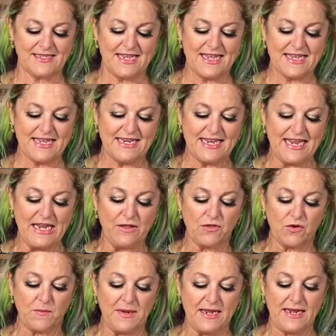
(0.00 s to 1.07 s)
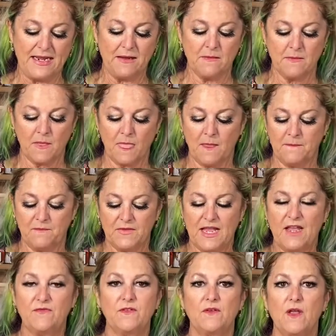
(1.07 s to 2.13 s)
it can either be,
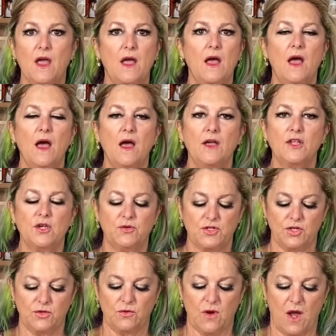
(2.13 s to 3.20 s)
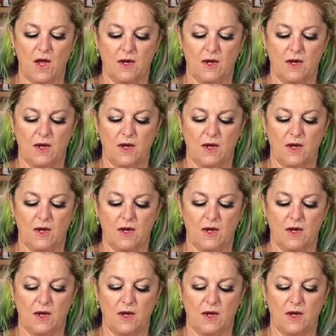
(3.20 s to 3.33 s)
if you do